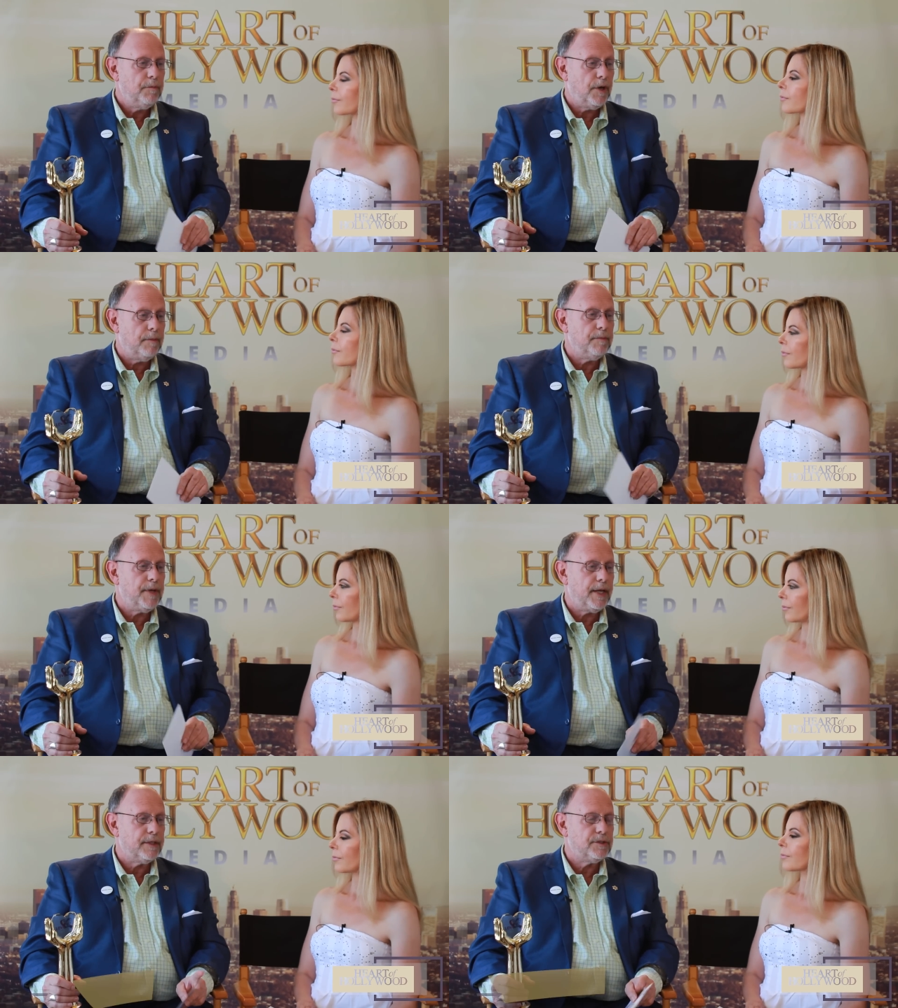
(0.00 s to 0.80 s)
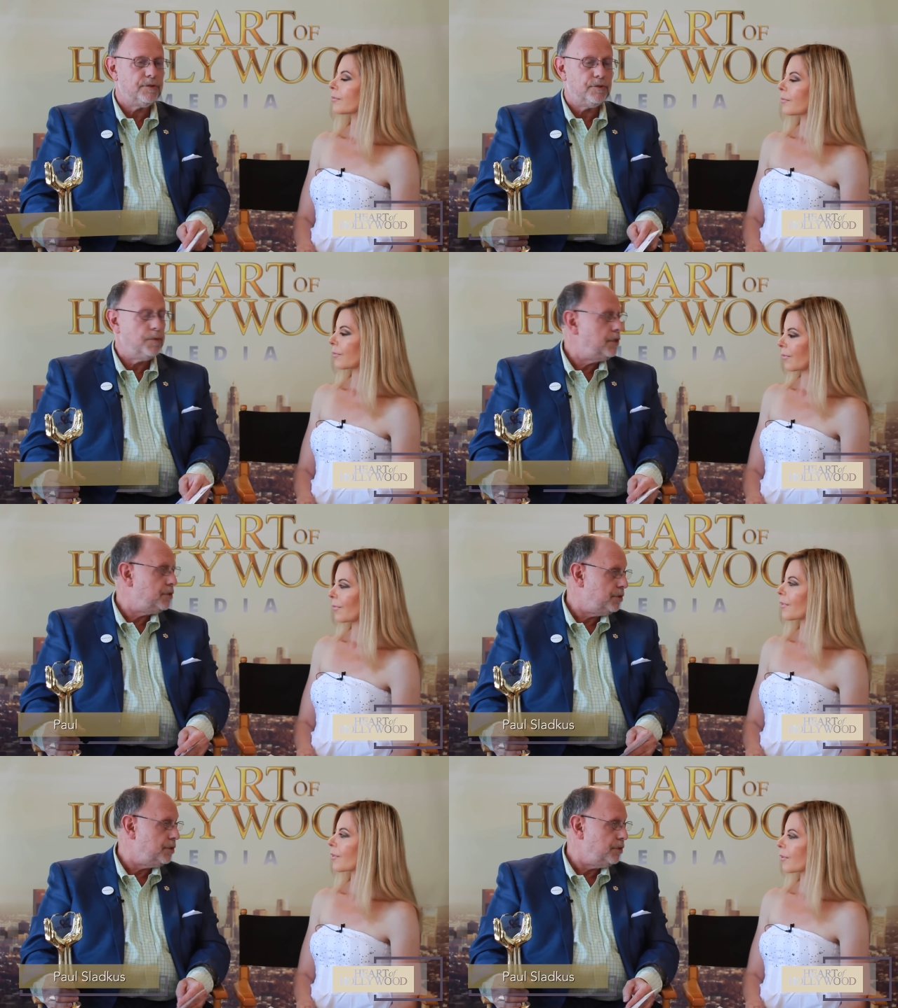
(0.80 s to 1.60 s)
Speaker 1: problematic
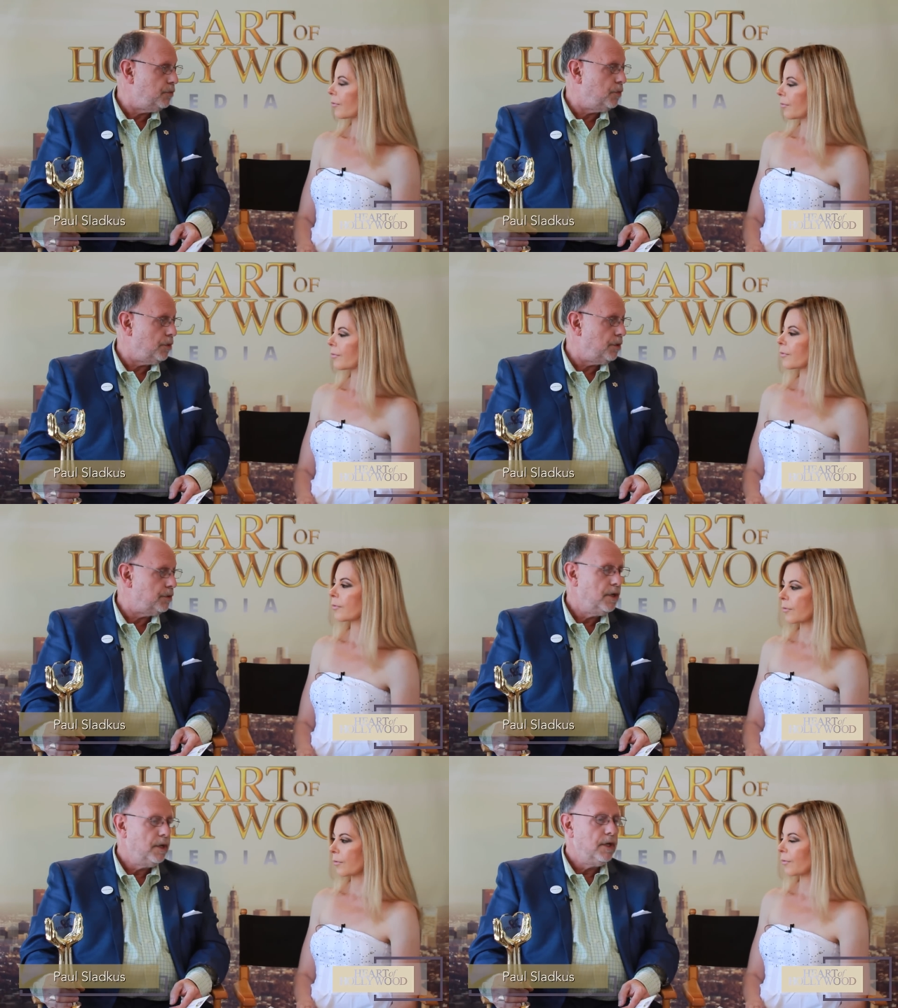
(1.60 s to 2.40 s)
situations in the world.